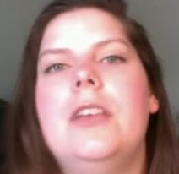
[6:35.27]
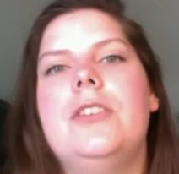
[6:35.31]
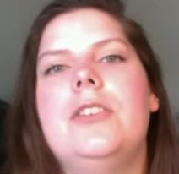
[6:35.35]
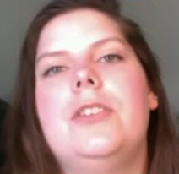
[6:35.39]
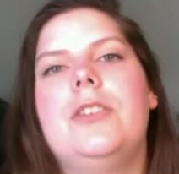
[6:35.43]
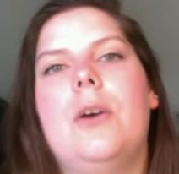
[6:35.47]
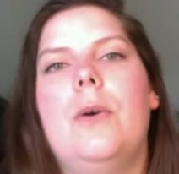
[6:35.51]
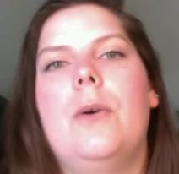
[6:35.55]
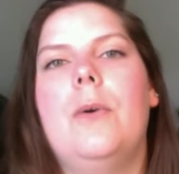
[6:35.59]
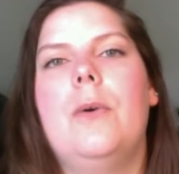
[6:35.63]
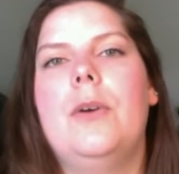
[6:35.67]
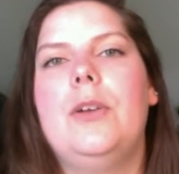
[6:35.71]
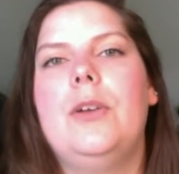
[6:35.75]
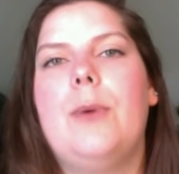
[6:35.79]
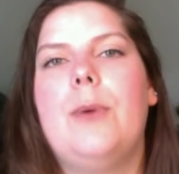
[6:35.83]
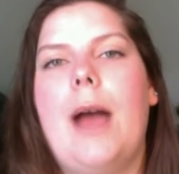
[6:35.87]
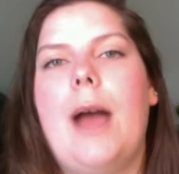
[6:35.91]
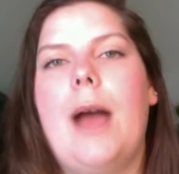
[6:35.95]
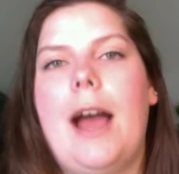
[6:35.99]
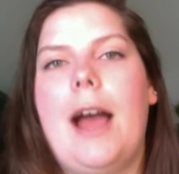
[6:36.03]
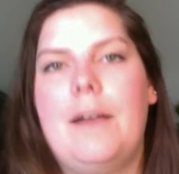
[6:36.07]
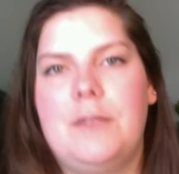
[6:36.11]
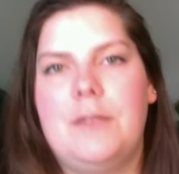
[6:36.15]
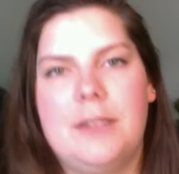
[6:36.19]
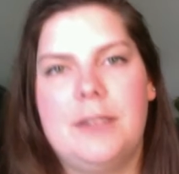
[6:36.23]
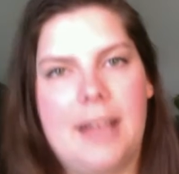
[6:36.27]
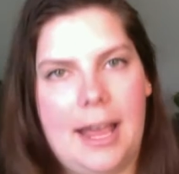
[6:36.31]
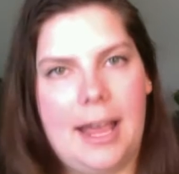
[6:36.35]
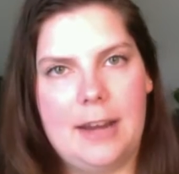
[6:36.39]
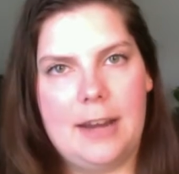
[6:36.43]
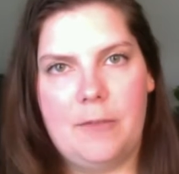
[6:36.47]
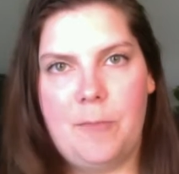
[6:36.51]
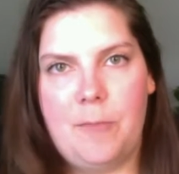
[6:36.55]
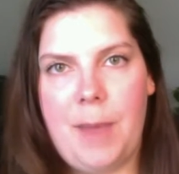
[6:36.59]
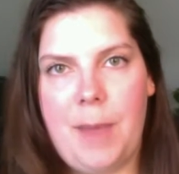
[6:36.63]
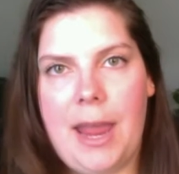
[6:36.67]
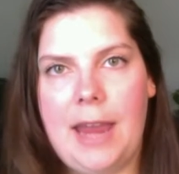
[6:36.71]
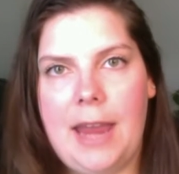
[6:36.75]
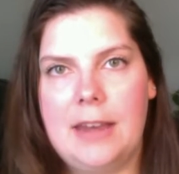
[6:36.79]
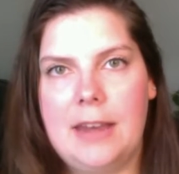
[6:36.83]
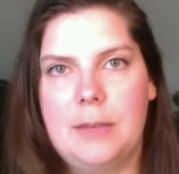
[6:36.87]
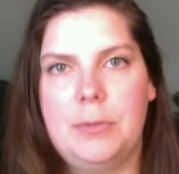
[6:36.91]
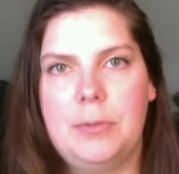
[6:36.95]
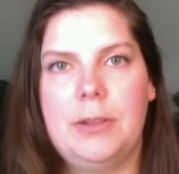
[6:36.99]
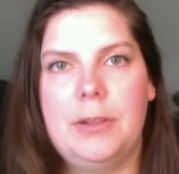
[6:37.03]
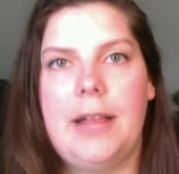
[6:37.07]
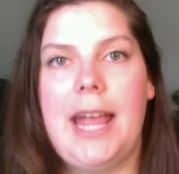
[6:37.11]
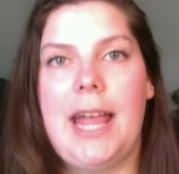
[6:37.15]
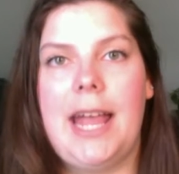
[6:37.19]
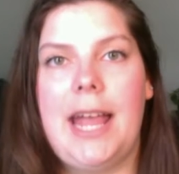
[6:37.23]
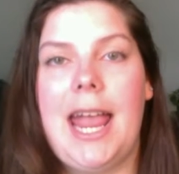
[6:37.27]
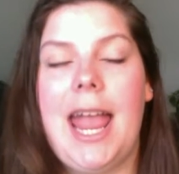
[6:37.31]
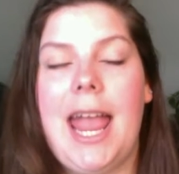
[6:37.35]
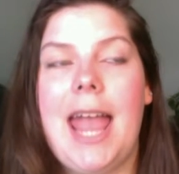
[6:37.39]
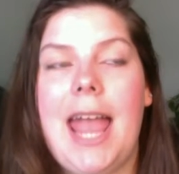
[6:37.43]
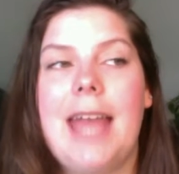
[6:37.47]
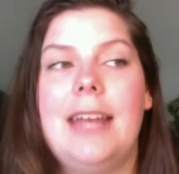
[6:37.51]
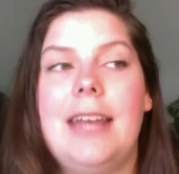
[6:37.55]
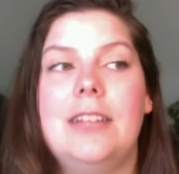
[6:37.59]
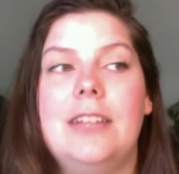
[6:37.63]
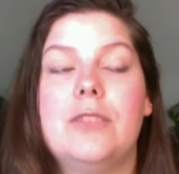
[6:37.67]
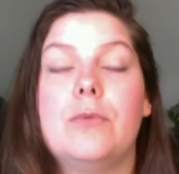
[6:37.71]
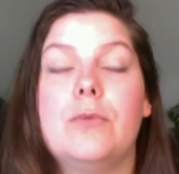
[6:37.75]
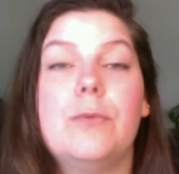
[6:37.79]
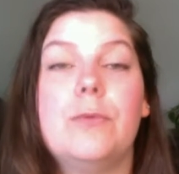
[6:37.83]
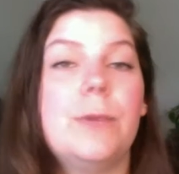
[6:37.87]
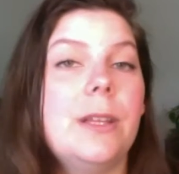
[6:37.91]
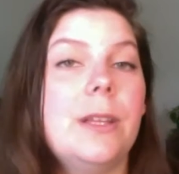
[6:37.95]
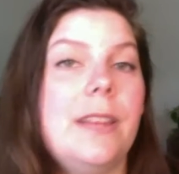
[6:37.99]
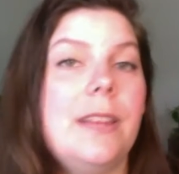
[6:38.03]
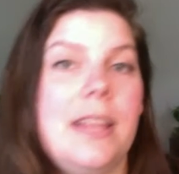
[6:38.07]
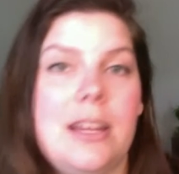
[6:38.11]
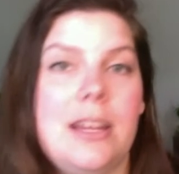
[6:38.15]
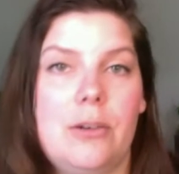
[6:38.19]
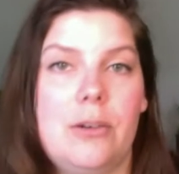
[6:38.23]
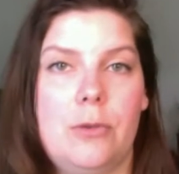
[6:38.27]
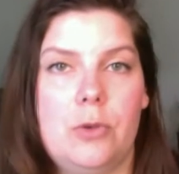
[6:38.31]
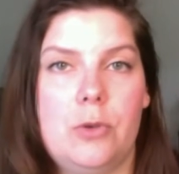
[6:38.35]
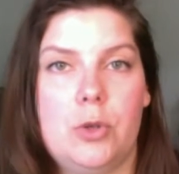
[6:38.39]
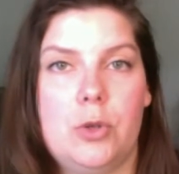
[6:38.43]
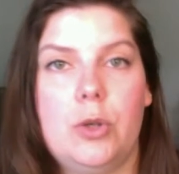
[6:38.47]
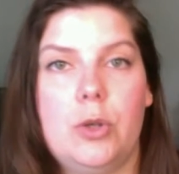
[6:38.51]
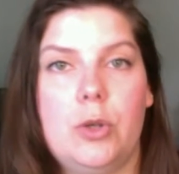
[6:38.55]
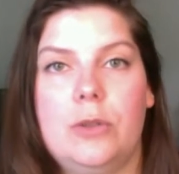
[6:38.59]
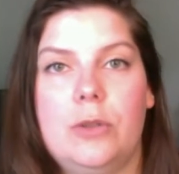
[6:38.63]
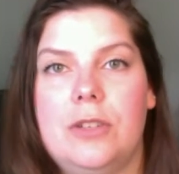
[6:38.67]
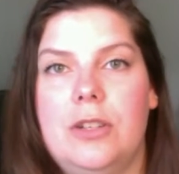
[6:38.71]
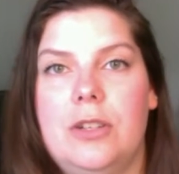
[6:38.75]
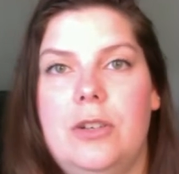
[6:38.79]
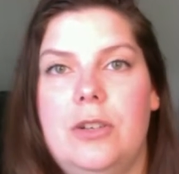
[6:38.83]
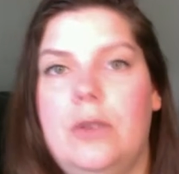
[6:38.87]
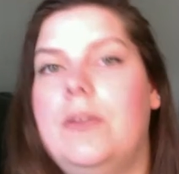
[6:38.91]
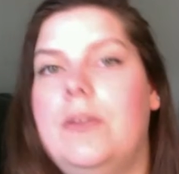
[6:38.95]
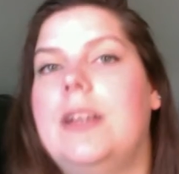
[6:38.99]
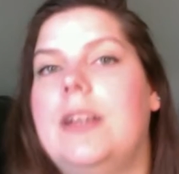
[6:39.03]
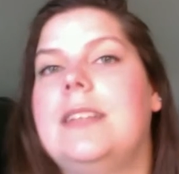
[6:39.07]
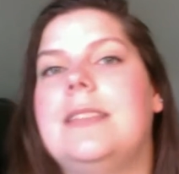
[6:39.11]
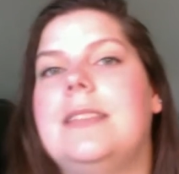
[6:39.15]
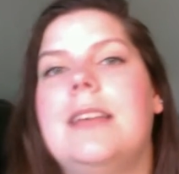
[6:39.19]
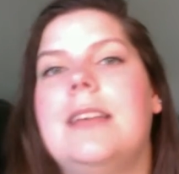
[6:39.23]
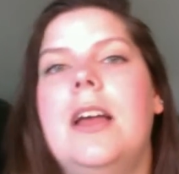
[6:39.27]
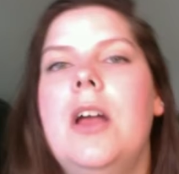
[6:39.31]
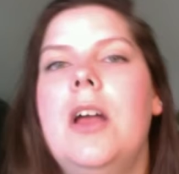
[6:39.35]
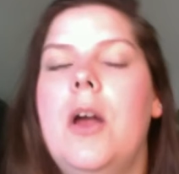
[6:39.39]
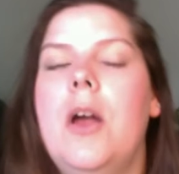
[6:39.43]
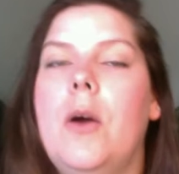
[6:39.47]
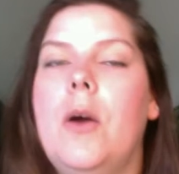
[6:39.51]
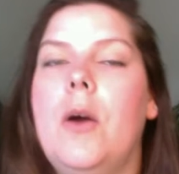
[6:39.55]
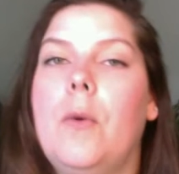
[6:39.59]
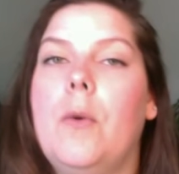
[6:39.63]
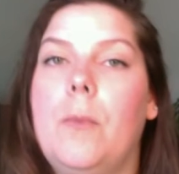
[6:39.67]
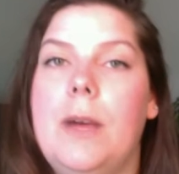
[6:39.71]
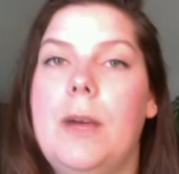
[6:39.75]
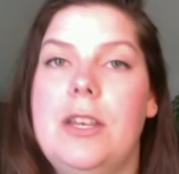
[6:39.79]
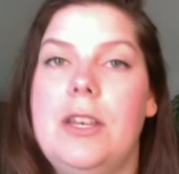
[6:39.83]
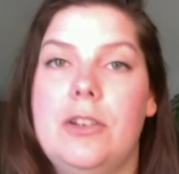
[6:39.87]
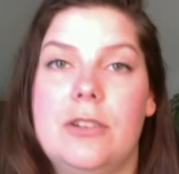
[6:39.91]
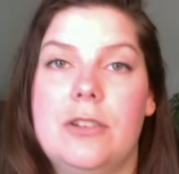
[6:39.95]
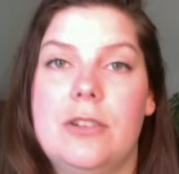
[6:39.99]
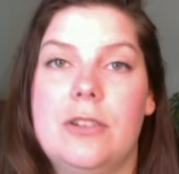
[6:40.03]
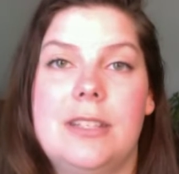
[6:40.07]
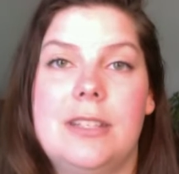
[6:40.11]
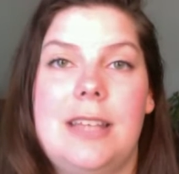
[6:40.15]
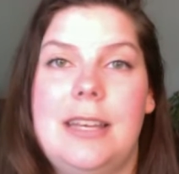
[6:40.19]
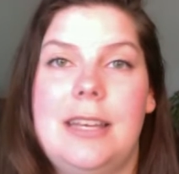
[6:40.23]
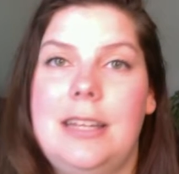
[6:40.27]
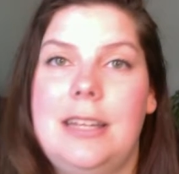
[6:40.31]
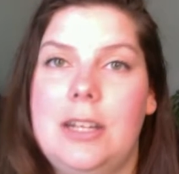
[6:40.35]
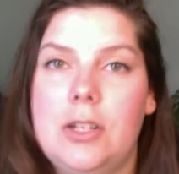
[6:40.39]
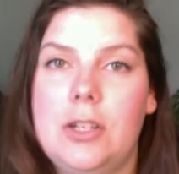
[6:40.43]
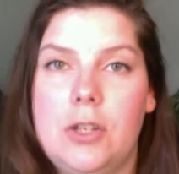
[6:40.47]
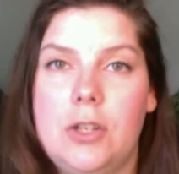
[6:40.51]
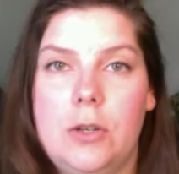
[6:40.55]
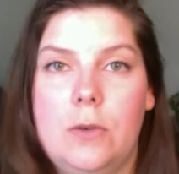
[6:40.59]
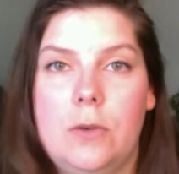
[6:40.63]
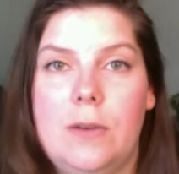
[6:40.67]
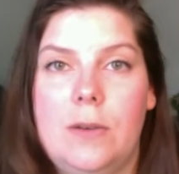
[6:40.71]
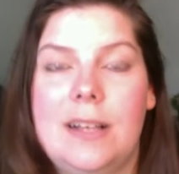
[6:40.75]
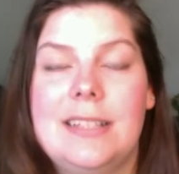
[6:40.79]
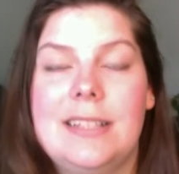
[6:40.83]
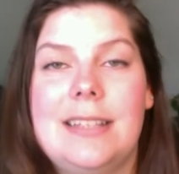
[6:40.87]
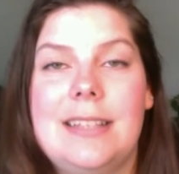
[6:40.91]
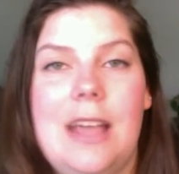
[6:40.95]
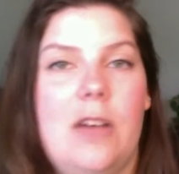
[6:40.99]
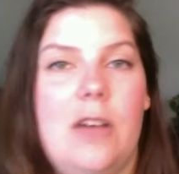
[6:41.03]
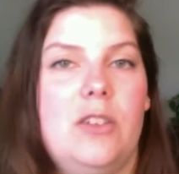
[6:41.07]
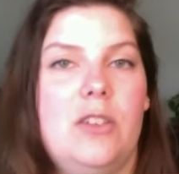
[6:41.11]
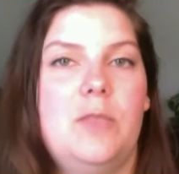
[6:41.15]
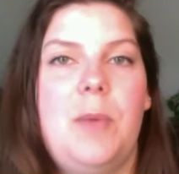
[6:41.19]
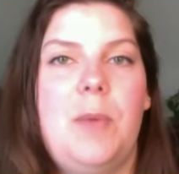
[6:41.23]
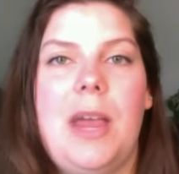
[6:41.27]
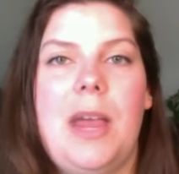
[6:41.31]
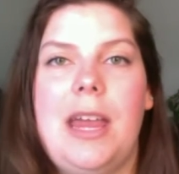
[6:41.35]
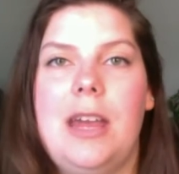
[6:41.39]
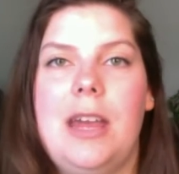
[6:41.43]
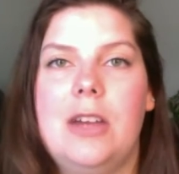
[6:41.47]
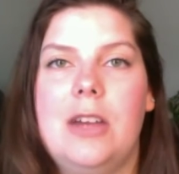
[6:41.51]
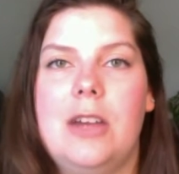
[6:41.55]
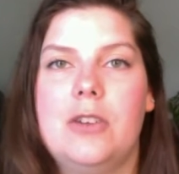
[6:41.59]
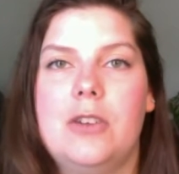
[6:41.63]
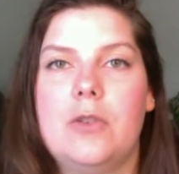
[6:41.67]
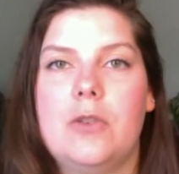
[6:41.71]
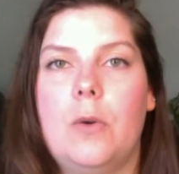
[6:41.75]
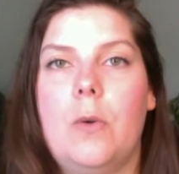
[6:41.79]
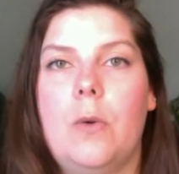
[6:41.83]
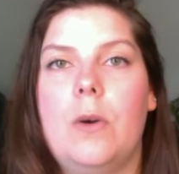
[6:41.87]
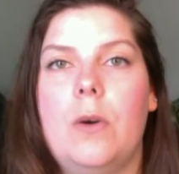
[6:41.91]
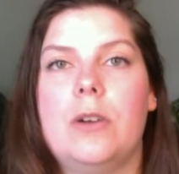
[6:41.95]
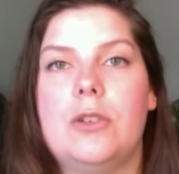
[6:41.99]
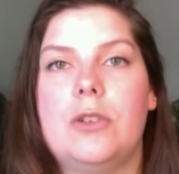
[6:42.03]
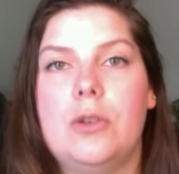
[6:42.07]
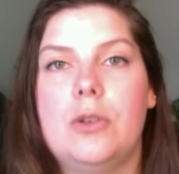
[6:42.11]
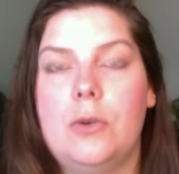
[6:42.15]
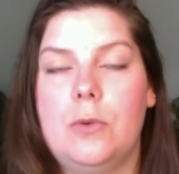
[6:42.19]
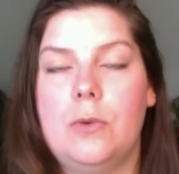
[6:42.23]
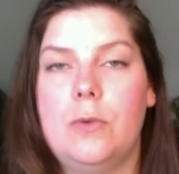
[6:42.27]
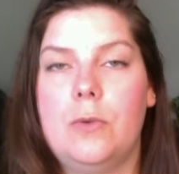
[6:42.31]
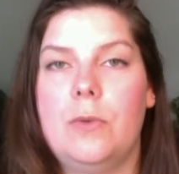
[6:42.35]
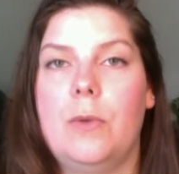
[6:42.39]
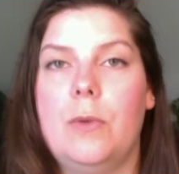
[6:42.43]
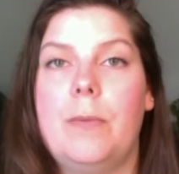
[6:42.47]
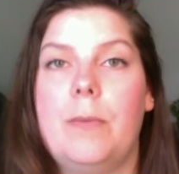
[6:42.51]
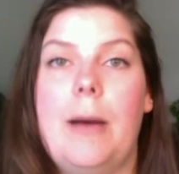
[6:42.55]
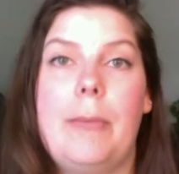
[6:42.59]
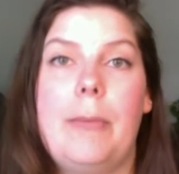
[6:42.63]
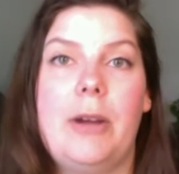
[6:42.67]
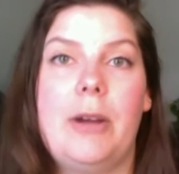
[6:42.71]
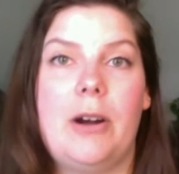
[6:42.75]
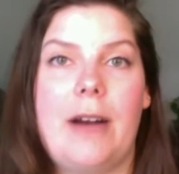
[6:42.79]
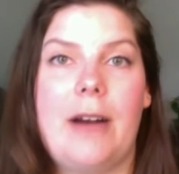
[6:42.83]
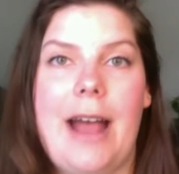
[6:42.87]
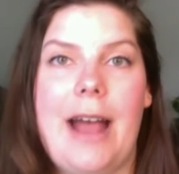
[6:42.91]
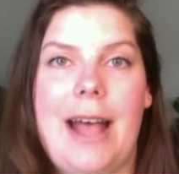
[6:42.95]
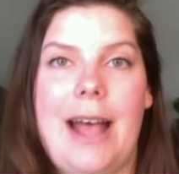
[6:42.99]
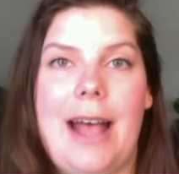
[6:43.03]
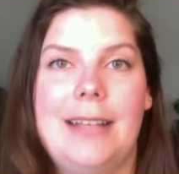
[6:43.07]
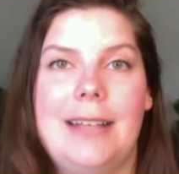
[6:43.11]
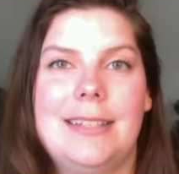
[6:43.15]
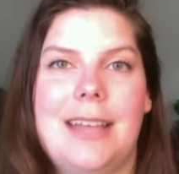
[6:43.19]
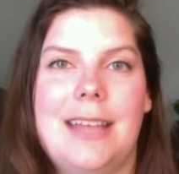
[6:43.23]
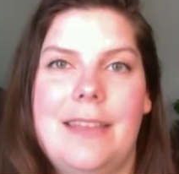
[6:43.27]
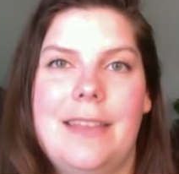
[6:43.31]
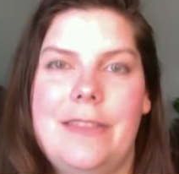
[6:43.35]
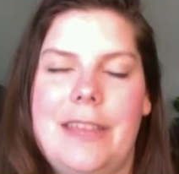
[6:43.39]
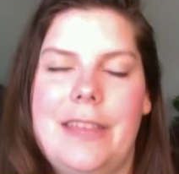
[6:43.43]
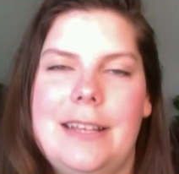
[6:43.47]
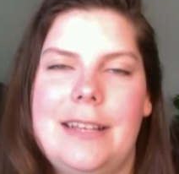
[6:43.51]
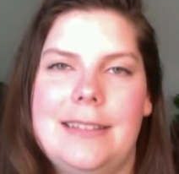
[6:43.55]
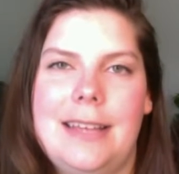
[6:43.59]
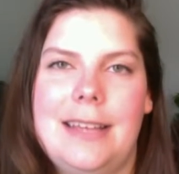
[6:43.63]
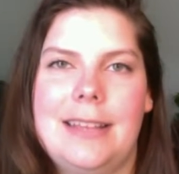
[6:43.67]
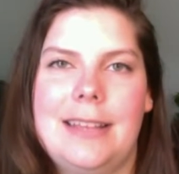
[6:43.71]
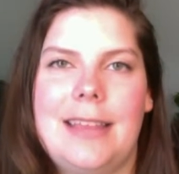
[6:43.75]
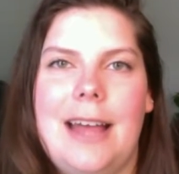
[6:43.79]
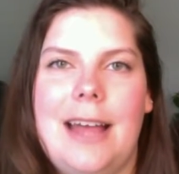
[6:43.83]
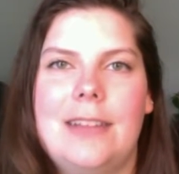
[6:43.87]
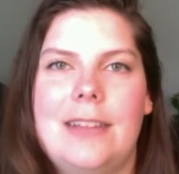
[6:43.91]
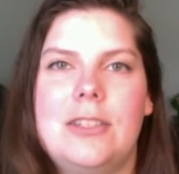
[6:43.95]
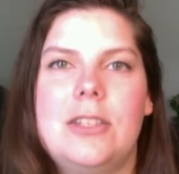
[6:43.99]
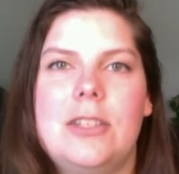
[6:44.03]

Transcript: So you have to kind of pay to play, and it's really crucial to do this when you're sending to a sales page or to the webinar ask and things like that.